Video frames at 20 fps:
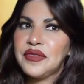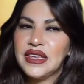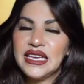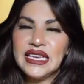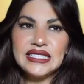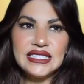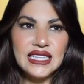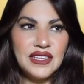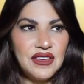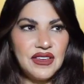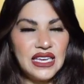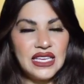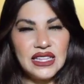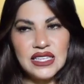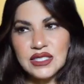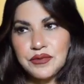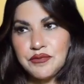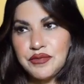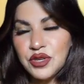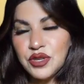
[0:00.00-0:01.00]
He's living in
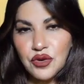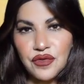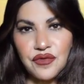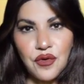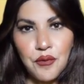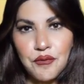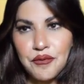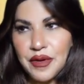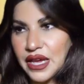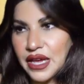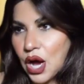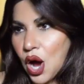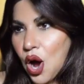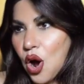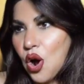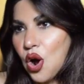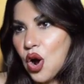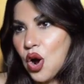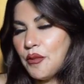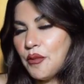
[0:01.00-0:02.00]
this beautiful big
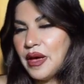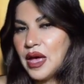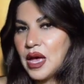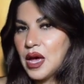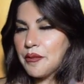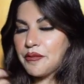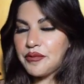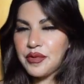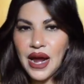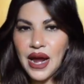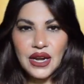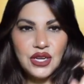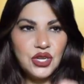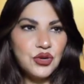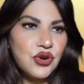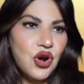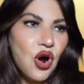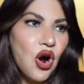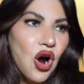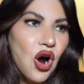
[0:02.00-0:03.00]
home, brand new
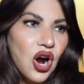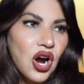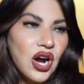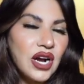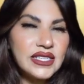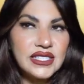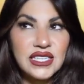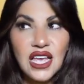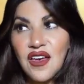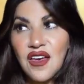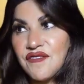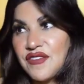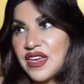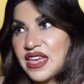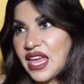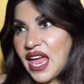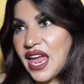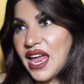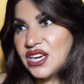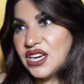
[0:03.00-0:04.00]
cars,
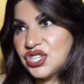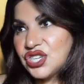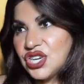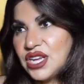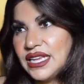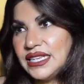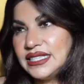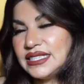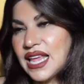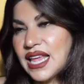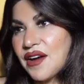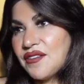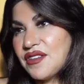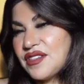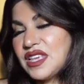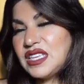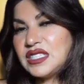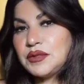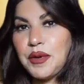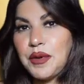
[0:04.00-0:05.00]
vacations,
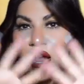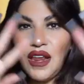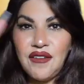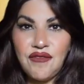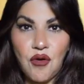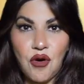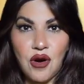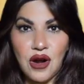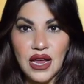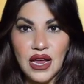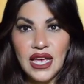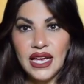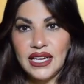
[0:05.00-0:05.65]
everything's paid for.